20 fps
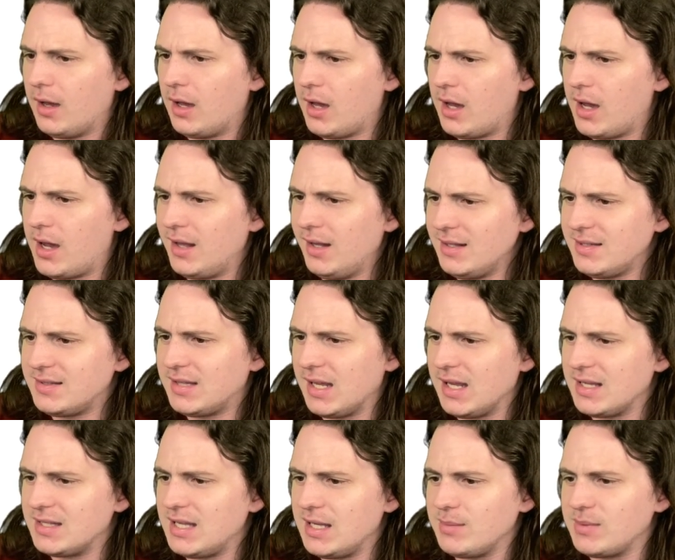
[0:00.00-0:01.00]
Uh, this
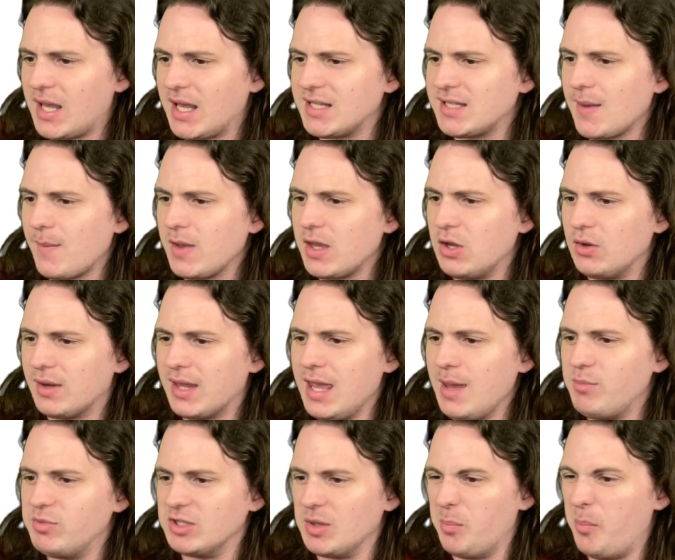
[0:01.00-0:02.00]
thing seems like something you'd
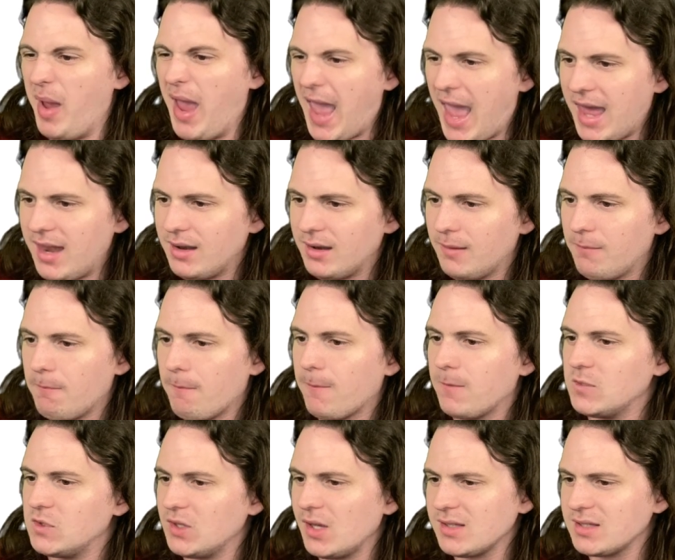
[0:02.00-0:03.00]
keep as a pet,
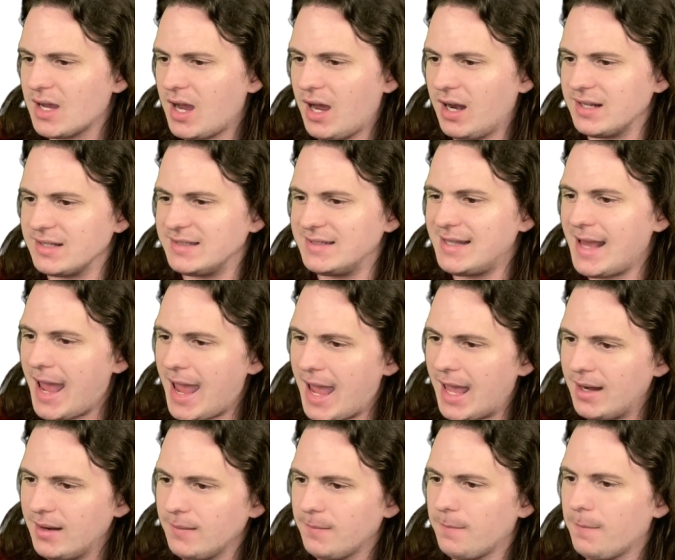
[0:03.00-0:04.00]
so that's kind of
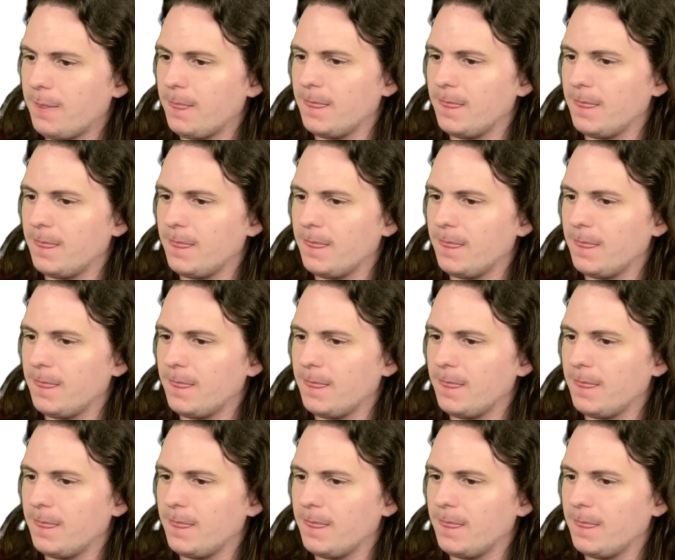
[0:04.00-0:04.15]
sad.